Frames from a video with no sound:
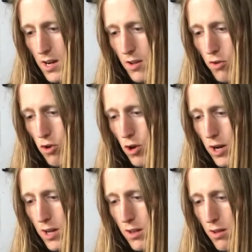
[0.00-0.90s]

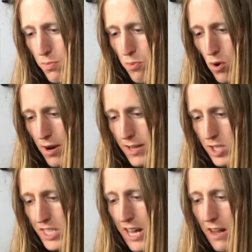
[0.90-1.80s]
Sökt spårat
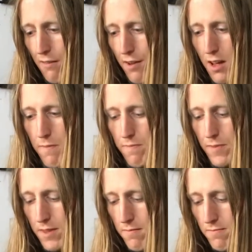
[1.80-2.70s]
själv.
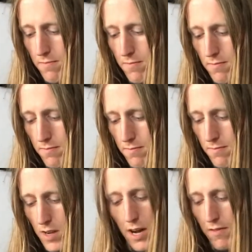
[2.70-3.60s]

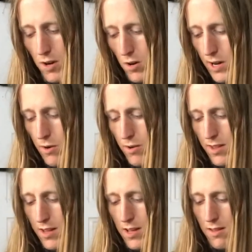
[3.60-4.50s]
I have no idea what it
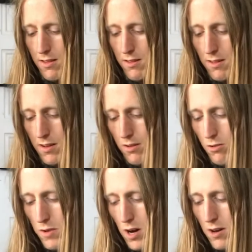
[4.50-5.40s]
says, to
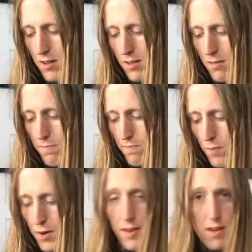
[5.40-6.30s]
be honest.
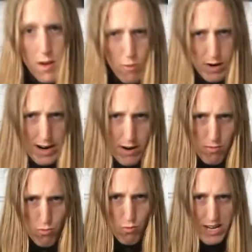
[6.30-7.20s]
But when I
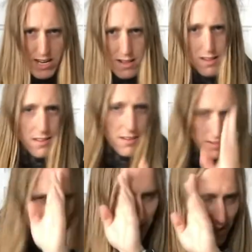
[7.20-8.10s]
read it,
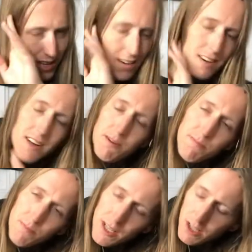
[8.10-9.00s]
like in
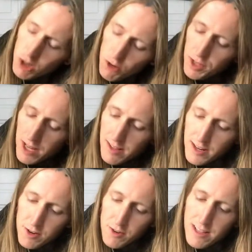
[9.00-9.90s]
context, and
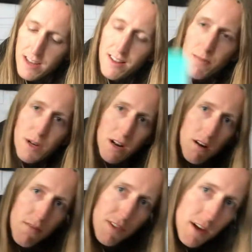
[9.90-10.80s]
I understand it, but I
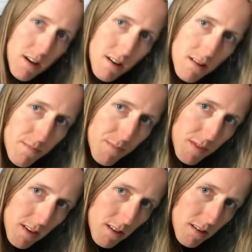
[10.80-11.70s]
love the
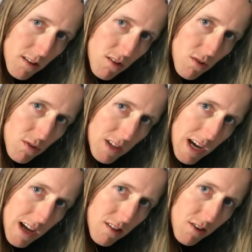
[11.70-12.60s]
suit he
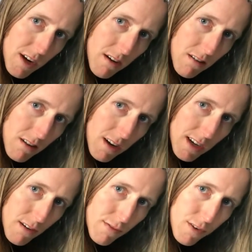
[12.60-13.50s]
has on here, like
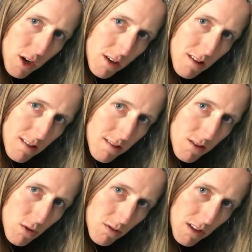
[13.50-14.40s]
a fox
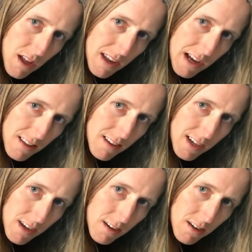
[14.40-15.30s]
suit, and he has
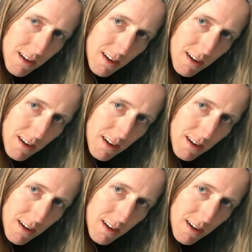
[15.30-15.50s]
like a